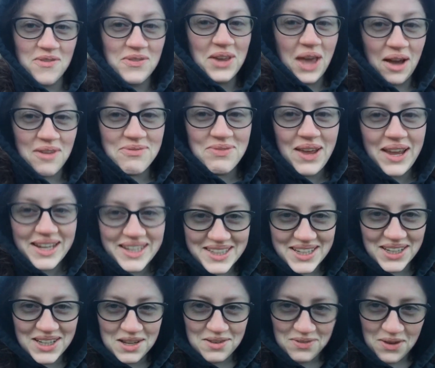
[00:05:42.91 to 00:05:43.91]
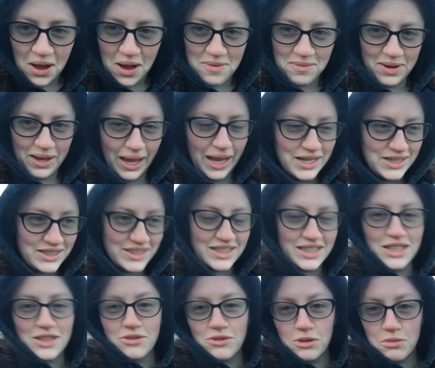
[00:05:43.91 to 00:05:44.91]
camping to my
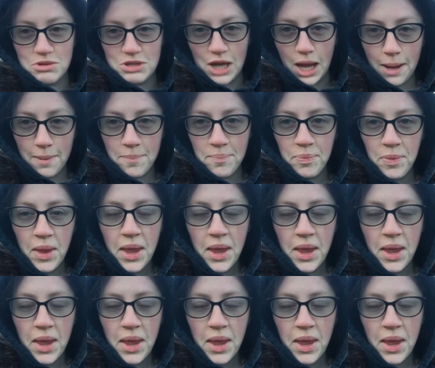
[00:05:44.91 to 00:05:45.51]
agency's group chat,